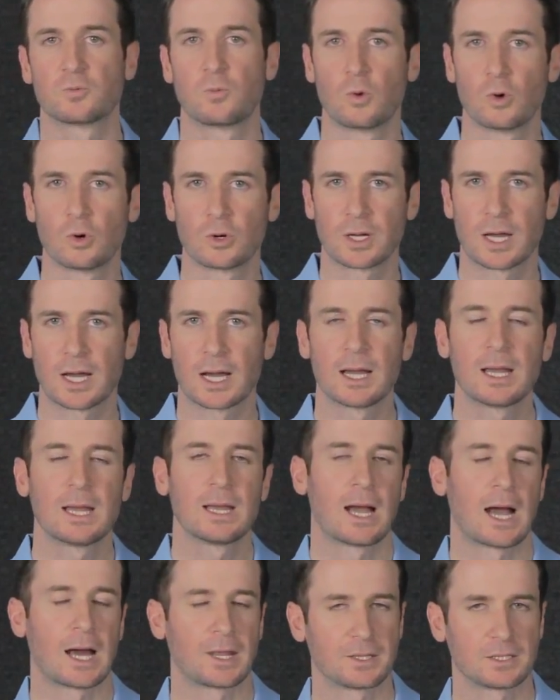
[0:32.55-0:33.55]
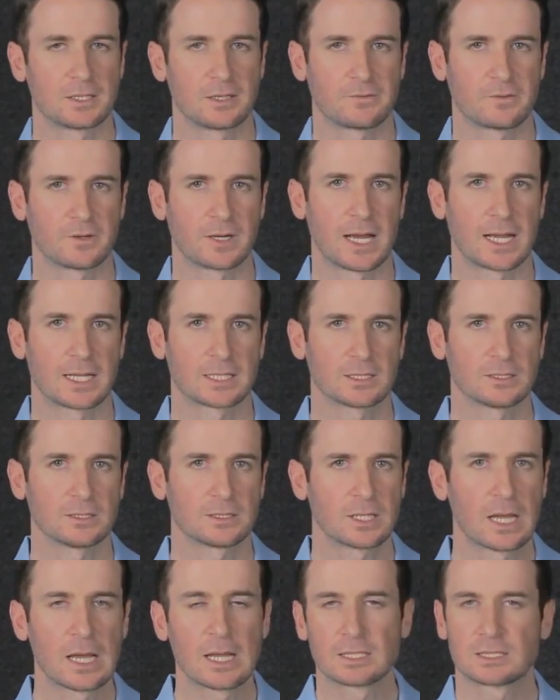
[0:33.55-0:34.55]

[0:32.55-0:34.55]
water, other different hazards.